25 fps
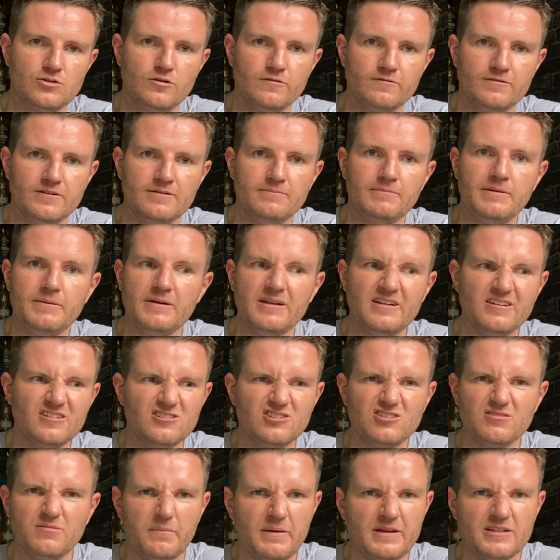hopefully maybe
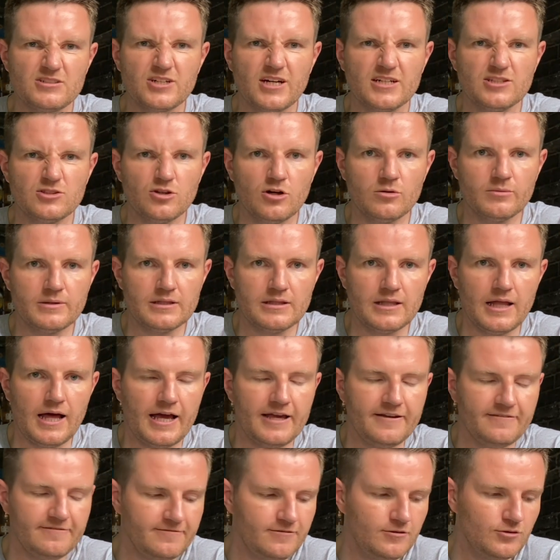I might try and do a wee
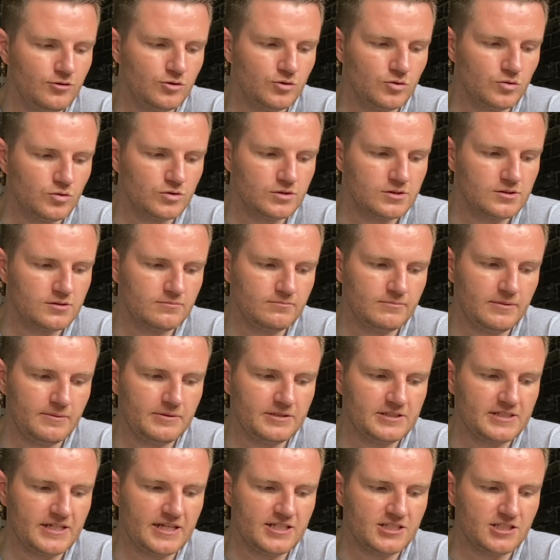live, who knows, maybe
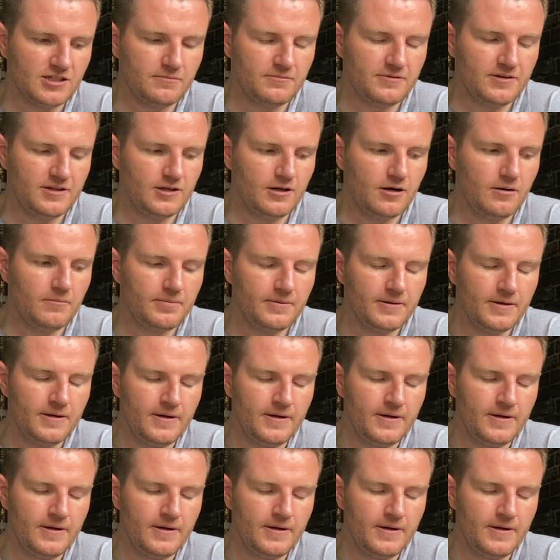set something up.